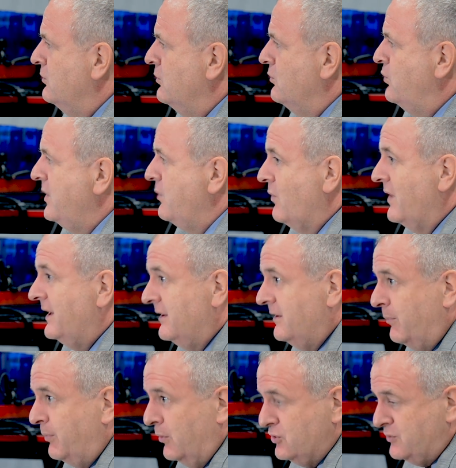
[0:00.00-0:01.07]
we went and
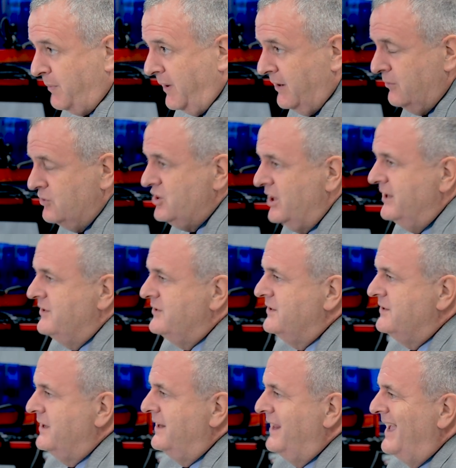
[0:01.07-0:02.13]
approached
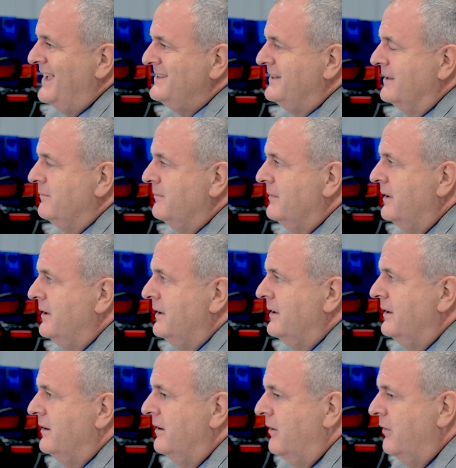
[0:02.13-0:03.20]
PYROGENESIS and asked them,
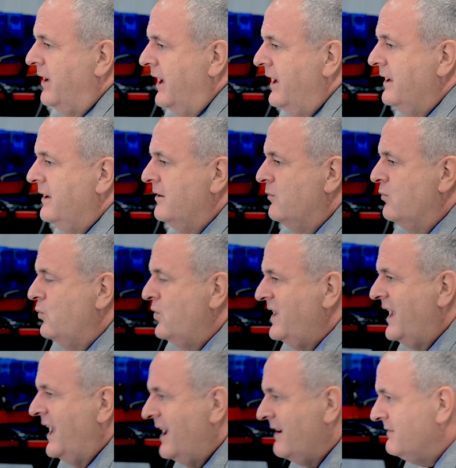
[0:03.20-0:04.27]
okay, we
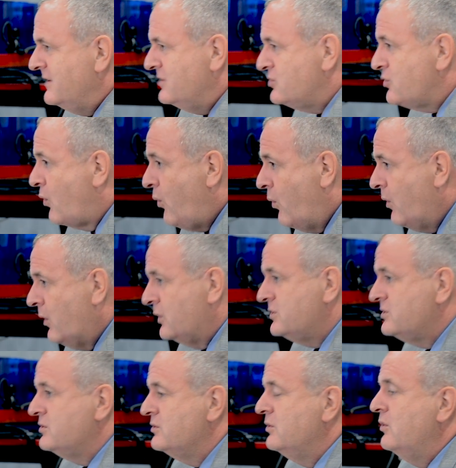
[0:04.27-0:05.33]
have this
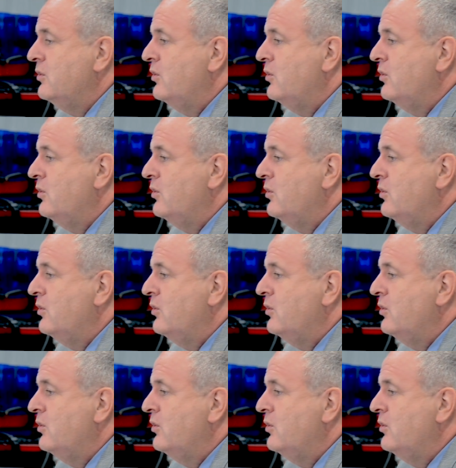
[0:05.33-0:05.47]
quartz.